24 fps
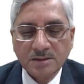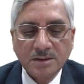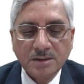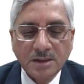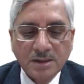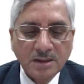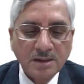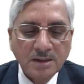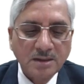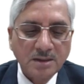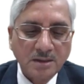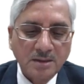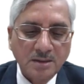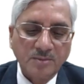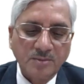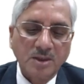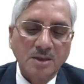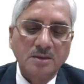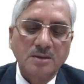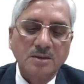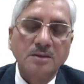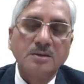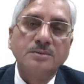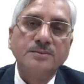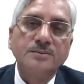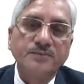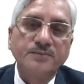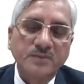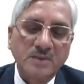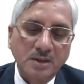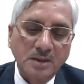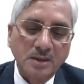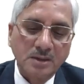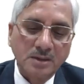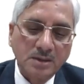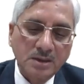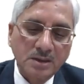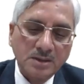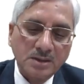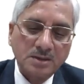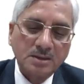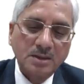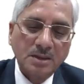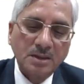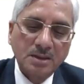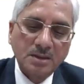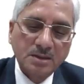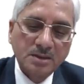is the linear model in the
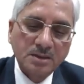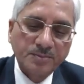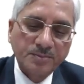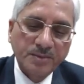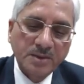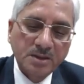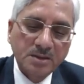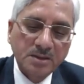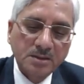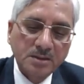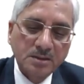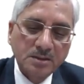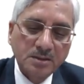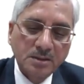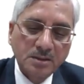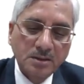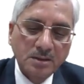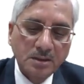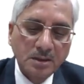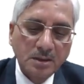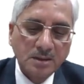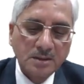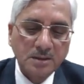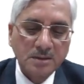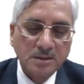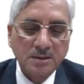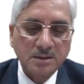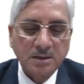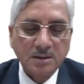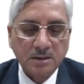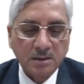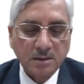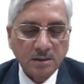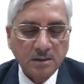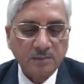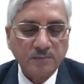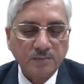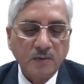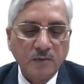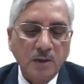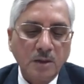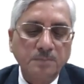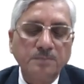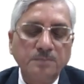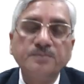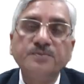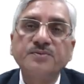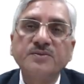state space standard
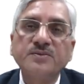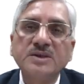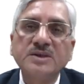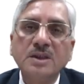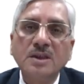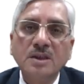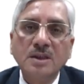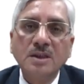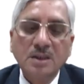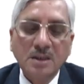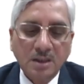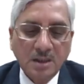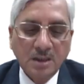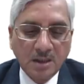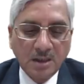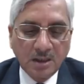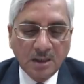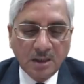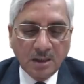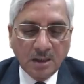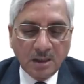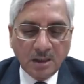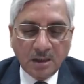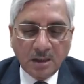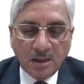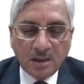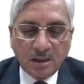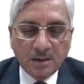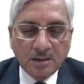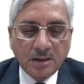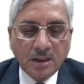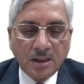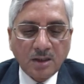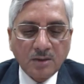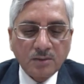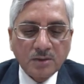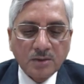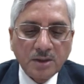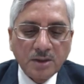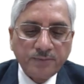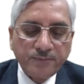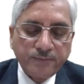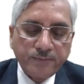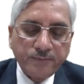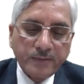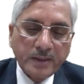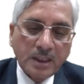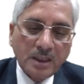form. Now
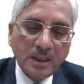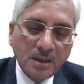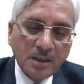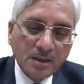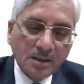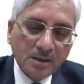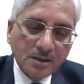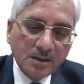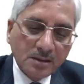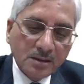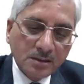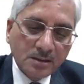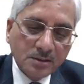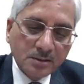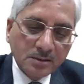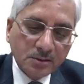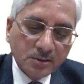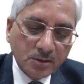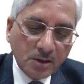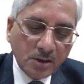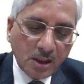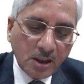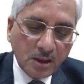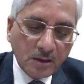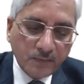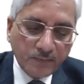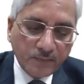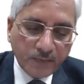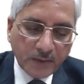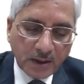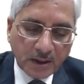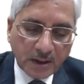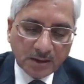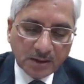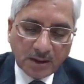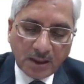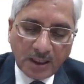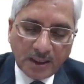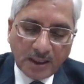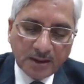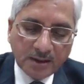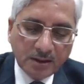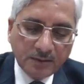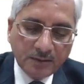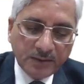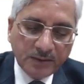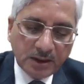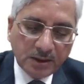if we solve for the
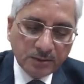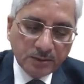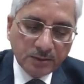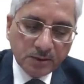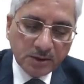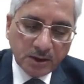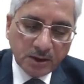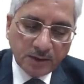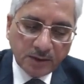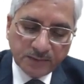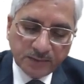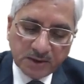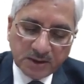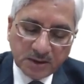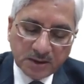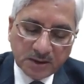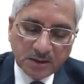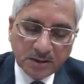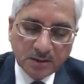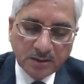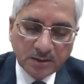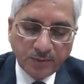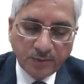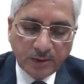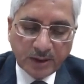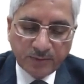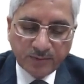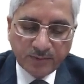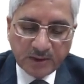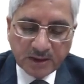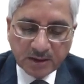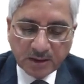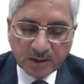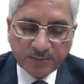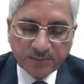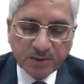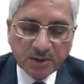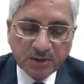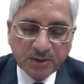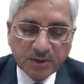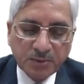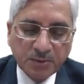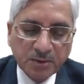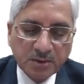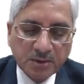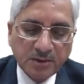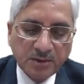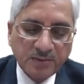eigenvalues of this, when we
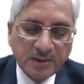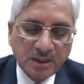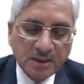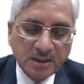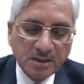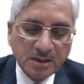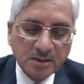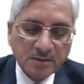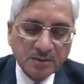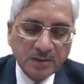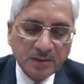substitute the various